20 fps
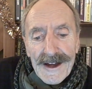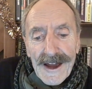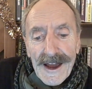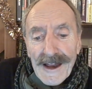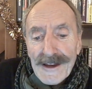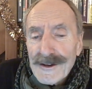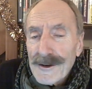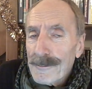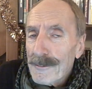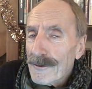
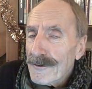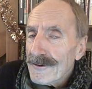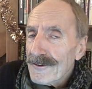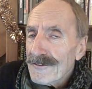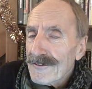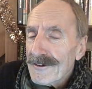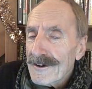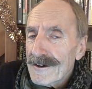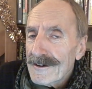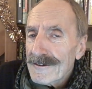Anybody
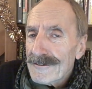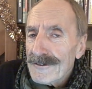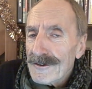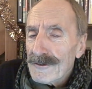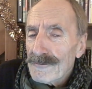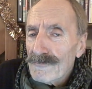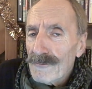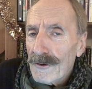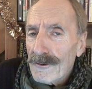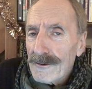see
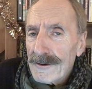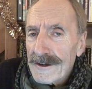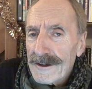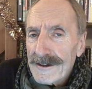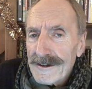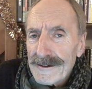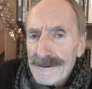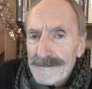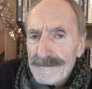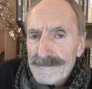anything wrong
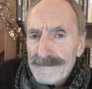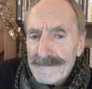here?